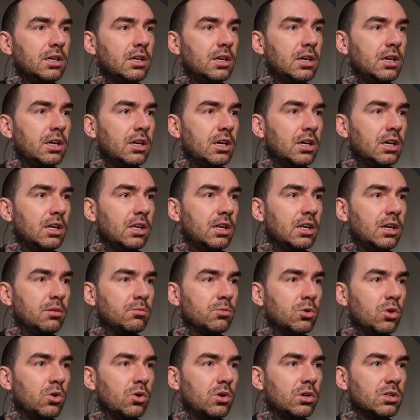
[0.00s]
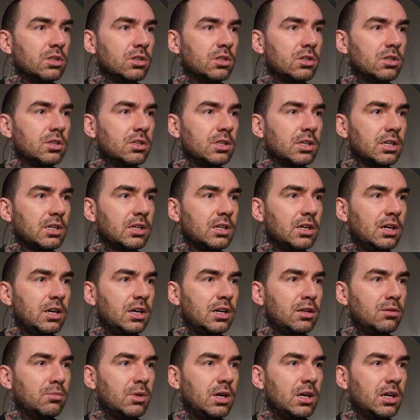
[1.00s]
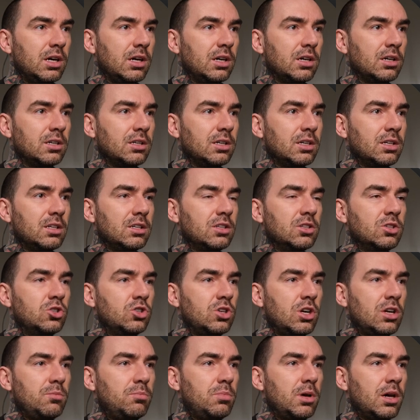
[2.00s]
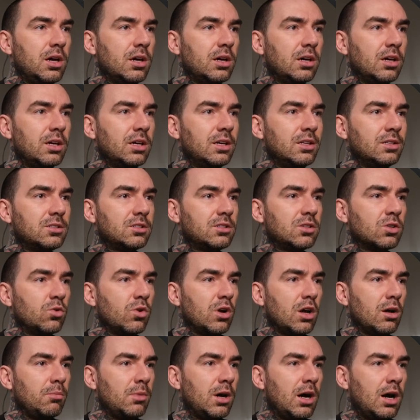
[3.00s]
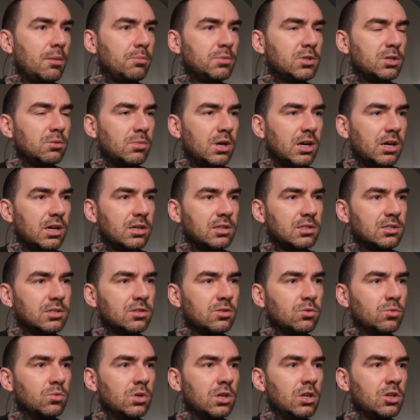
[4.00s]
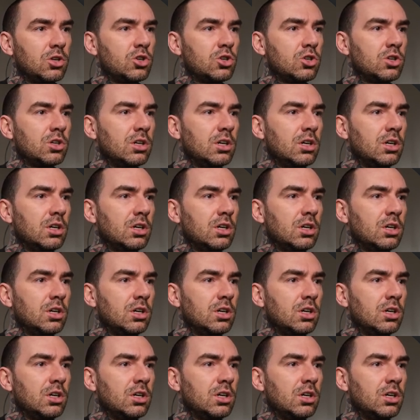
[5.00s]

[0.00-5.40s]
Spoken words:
and I'm going to click on my JPEG Instagram optimized, which